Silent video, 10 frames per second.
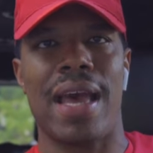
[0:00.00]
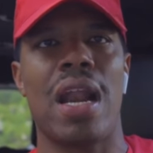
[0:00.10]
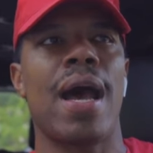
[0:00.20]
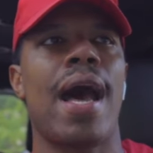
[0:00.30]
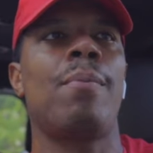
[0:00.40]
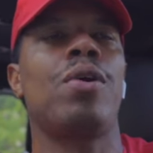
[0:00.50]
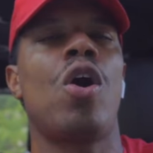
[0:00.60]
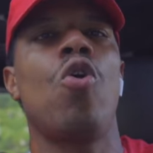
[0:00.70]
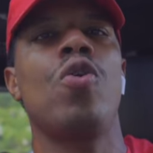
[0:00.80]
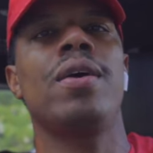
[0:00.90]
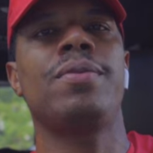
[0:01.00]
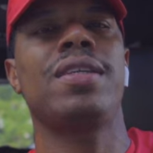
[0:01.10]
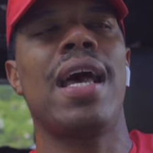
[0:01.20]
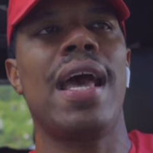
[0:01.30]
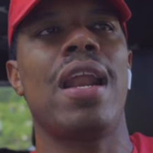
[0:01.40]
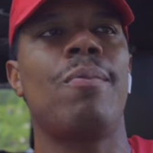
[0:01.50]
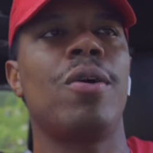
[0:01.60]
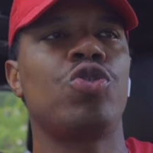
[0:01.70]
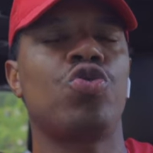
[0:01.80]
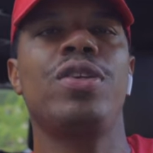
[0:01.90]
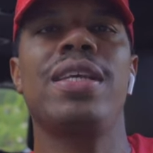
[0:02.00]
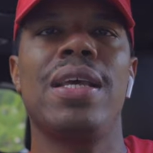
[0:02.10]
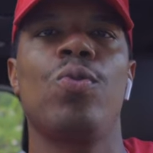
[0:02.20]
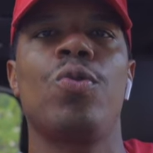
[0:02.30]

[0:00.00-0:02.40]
And I, am gonna hold him to that and I'm gonna treat him